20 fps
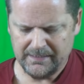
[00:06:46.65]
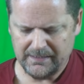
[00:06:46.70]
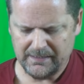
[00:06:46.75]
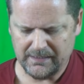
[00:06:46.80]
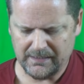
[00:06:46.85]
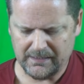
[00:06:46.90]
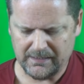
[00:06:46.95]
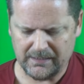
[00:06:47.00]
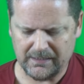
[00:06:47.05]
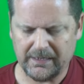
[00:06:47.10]

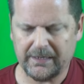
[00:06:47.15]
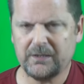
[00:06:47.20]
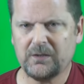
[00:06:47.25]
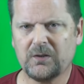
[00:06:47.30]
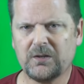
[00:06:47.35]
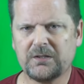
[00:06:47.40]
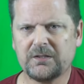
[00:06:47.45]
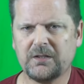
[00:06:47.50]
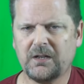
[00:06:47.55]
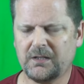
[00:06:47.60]
Uh, I
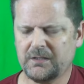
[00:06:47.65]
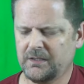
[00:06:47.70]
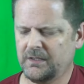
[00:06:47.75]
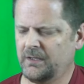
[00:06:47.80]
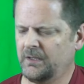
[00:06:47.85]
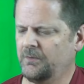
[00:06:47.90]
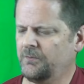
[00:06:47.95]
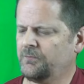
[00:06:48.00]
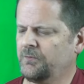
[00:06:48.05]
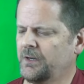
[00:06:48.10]
noticed on
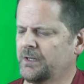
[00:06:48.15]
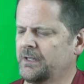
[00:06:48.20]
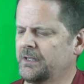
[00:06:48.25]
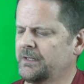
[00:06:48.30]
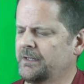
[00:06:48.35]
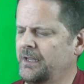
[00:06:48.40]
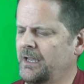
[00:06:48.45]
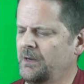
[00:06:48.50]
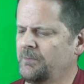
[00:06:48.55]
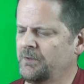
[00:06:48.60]
the front of the
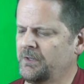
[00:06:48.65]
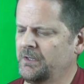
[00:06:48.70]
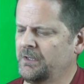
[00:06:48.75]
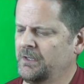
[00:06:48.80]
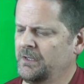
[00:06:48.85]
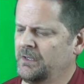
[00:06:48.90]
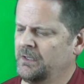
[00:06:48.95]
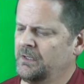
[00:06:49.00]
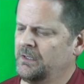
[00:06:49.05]
camera,